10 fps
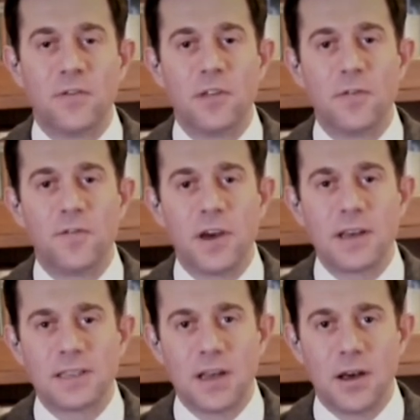for the
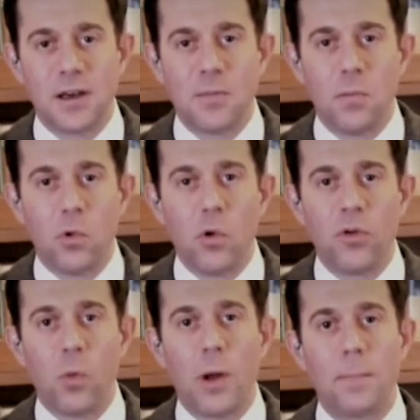first time, more
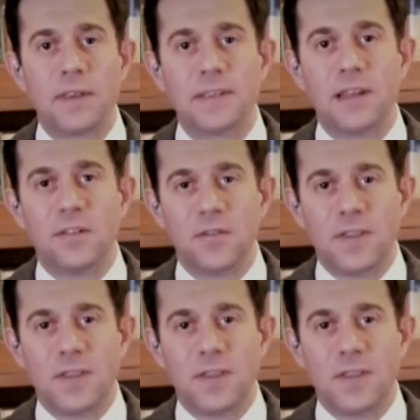than 1%